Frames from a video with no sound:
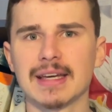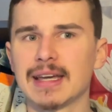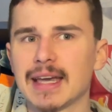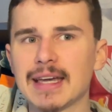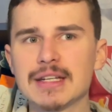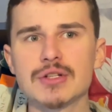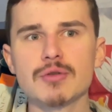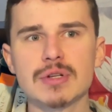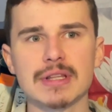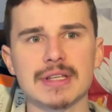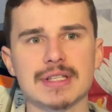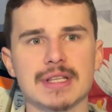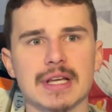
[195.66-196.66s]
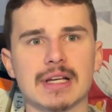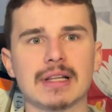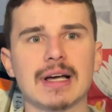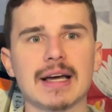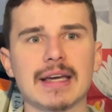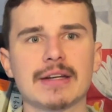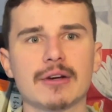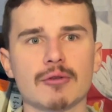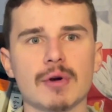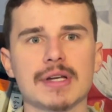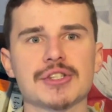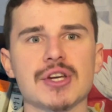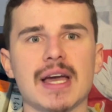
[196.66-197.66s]
And due to this decline,
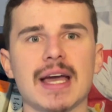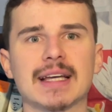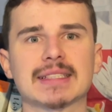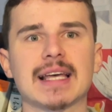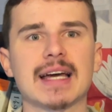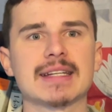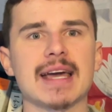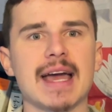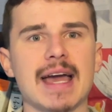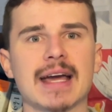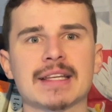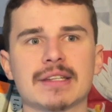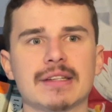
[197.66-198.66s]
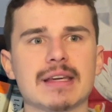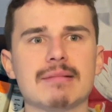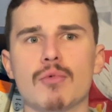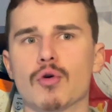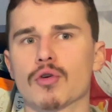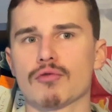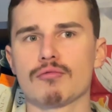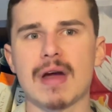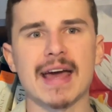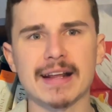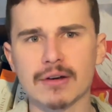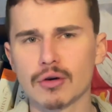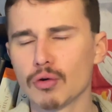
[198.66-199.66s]
Russia has had to act in a more
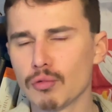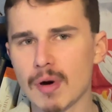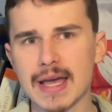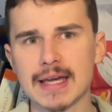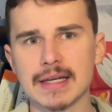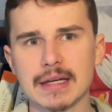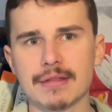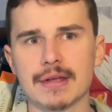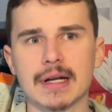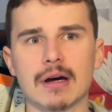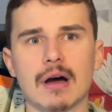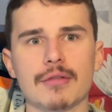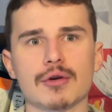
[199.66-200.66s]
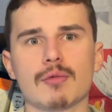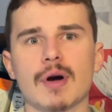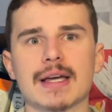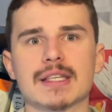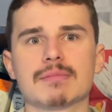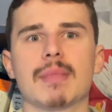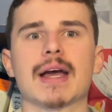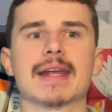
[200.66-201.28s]
radical way than it otherwise might